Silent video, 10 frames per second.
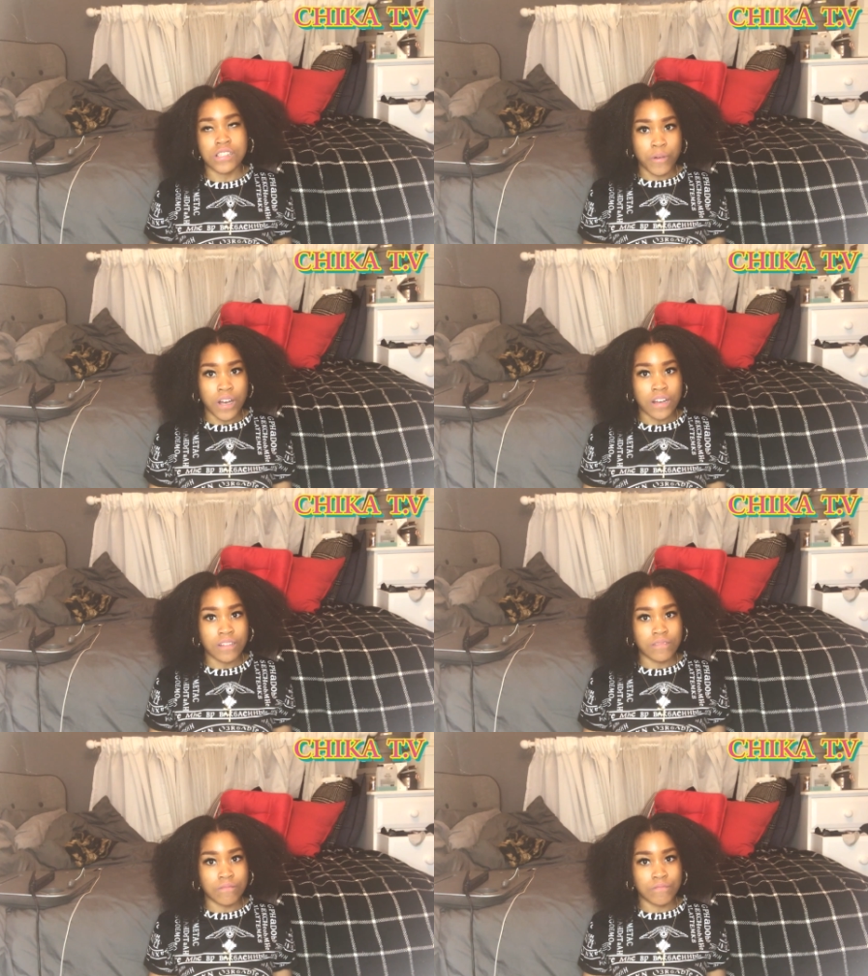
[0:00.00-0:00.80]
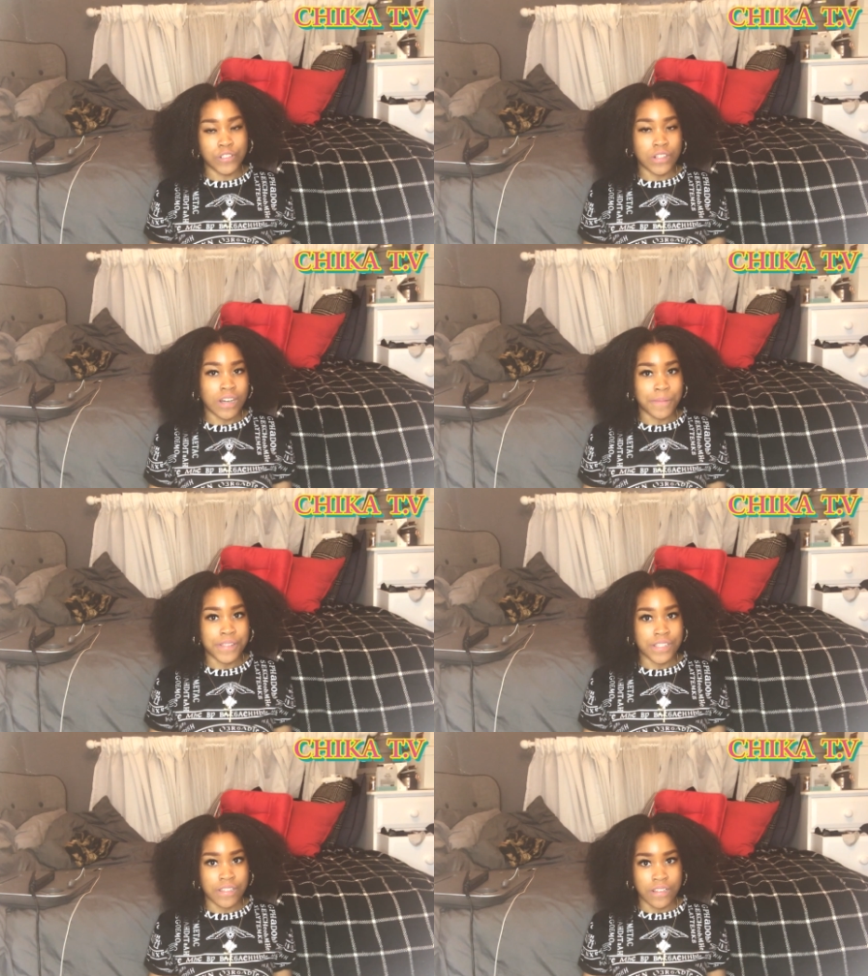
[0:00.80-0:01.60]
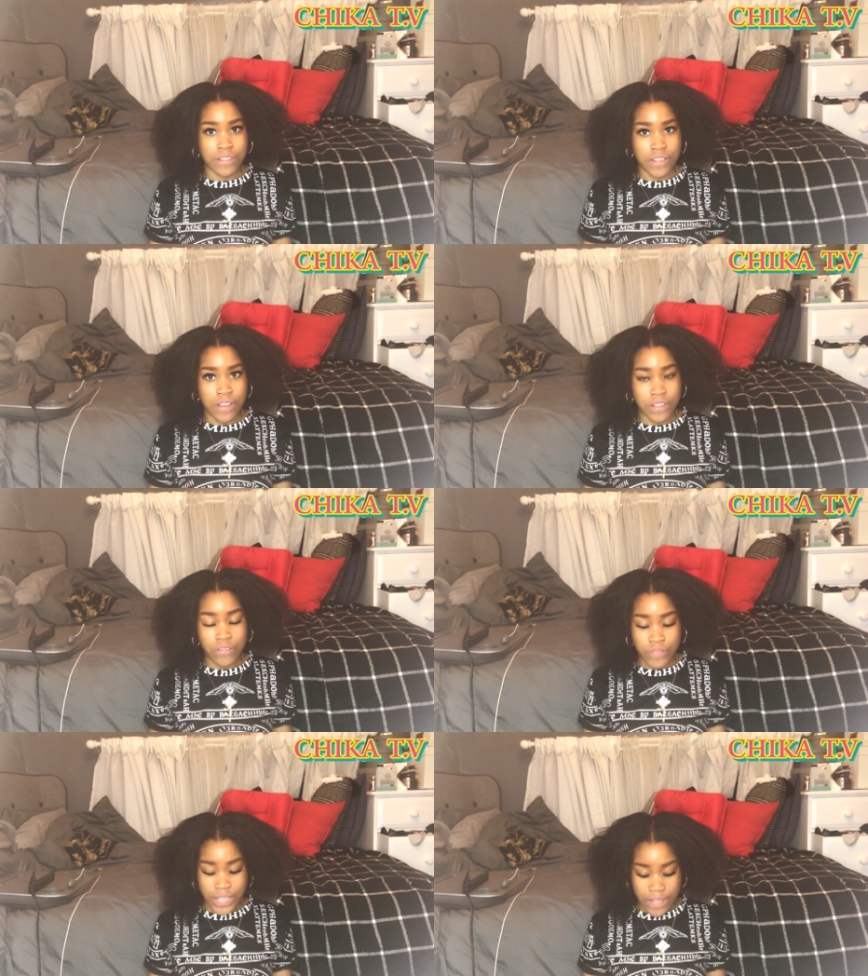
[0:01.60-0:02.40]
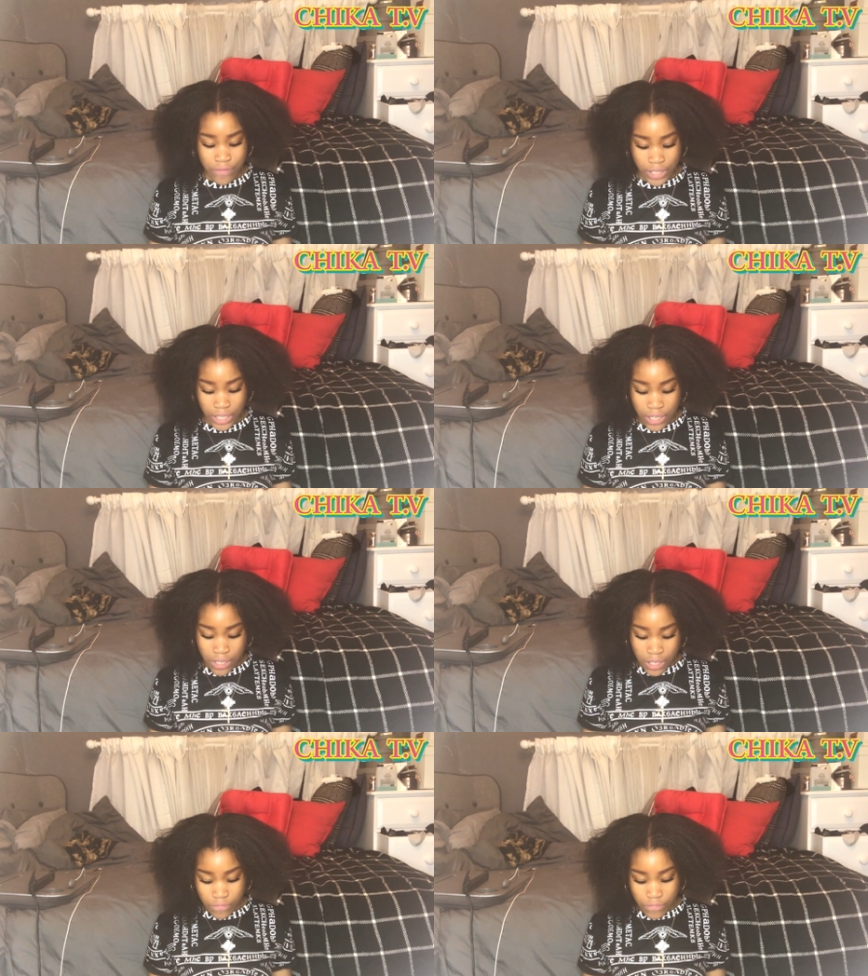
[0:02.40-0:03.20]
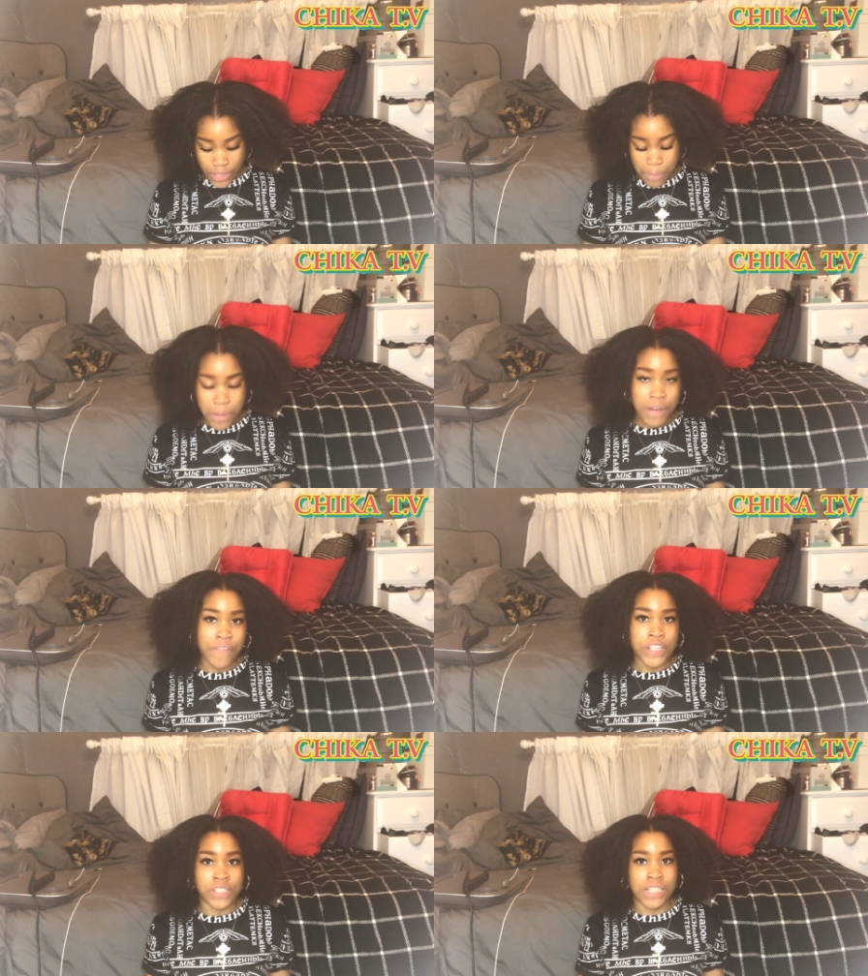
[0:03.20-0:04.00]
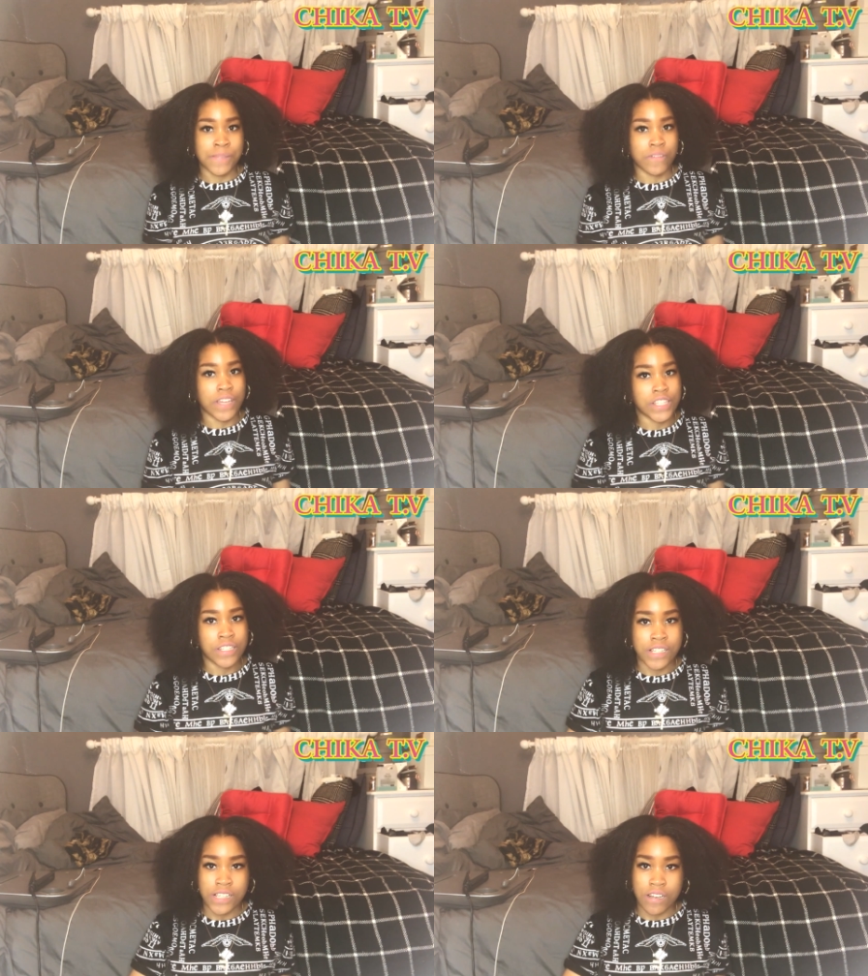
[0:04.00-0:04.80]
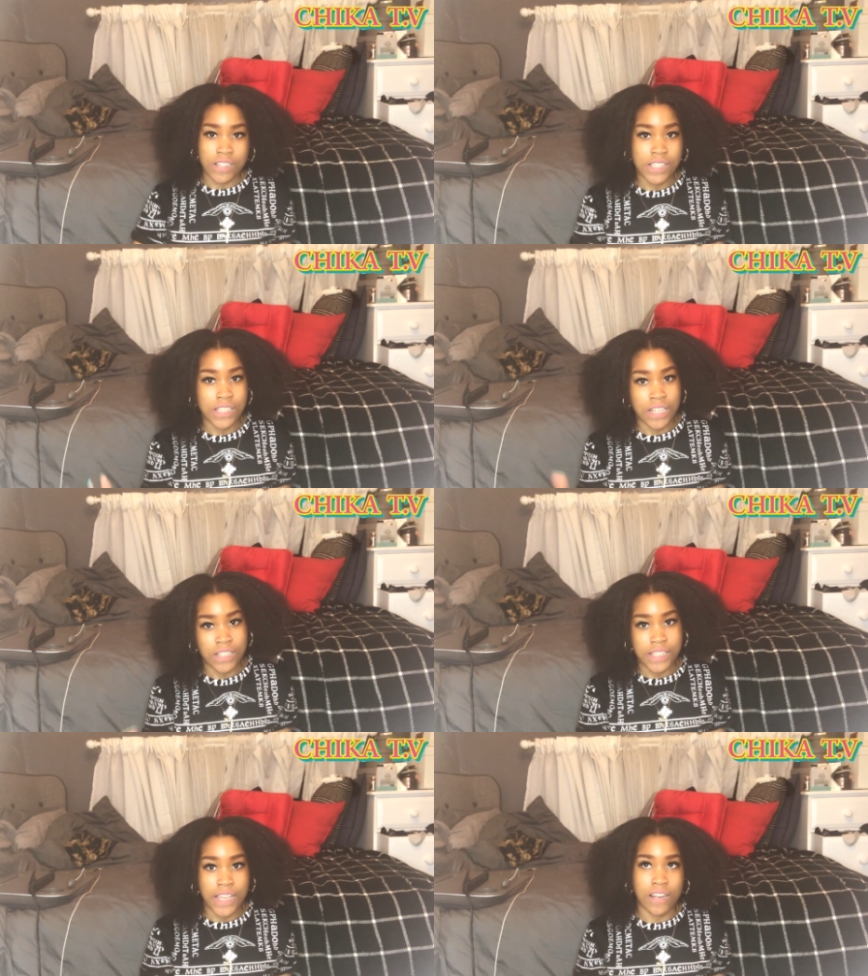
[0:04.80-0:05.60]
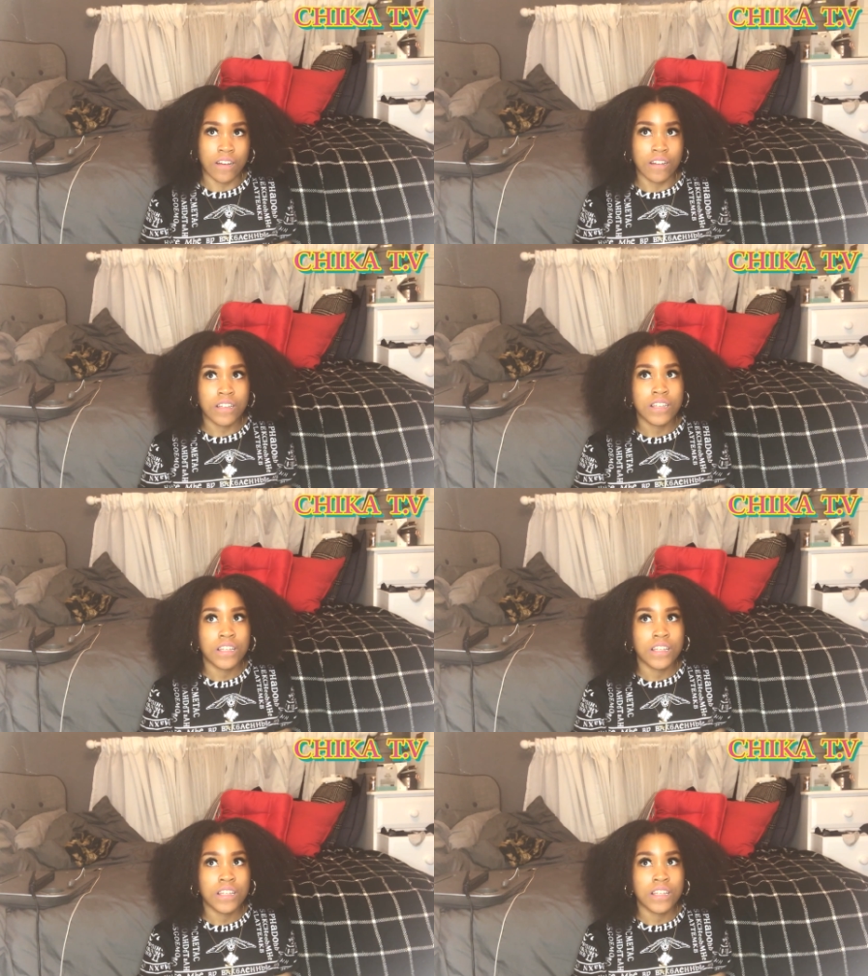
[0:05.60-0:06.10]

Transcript: but look up to you no I don't really have any but my fashion inspirations are Teyana Taylor